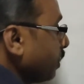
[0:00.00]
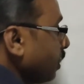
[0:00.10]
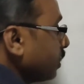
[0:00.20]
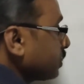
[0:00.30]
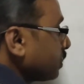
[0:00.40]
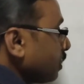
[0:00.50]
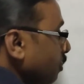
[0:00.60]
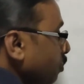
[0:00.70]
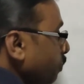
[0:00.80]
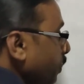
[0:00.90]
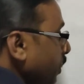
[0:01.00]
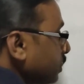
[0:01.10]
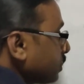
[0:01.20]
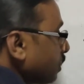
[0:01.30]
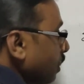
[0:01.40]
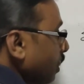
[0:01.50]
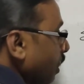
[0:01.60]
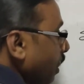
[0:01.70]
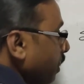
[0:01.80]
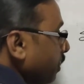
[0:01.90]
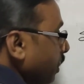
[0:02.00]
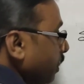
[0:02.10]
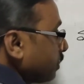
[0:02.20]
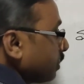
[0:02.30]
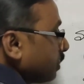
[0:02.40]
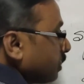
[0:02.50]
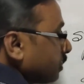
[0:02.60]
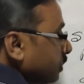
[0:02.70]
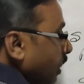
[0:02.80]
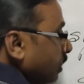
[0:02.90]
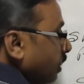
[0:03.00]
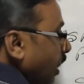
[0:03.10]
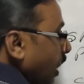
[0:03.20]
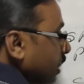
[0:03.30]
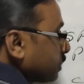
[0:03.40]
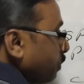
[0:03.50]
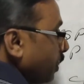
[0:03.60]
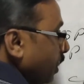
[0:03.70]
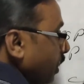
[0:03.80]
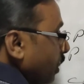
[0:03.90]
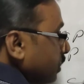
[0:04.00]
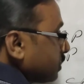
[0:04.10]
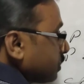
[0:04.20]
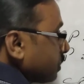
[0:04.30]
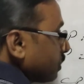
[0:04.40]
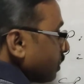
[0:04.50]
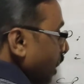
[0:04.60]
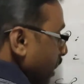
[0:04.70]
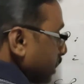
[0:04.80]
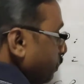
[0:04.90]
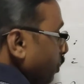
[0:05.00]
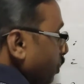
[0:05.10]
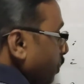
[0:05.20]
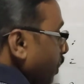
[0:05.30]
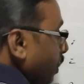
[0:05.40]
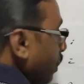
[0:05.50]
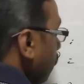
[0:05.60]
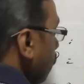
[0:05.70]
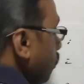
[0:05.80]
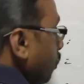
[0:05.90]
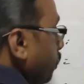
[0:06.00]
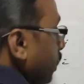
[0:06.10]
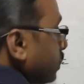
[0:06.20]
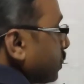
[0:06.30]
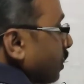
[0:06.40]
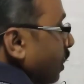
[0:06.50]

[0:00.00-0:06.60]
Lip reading: is rupees 100, then SP will be rupees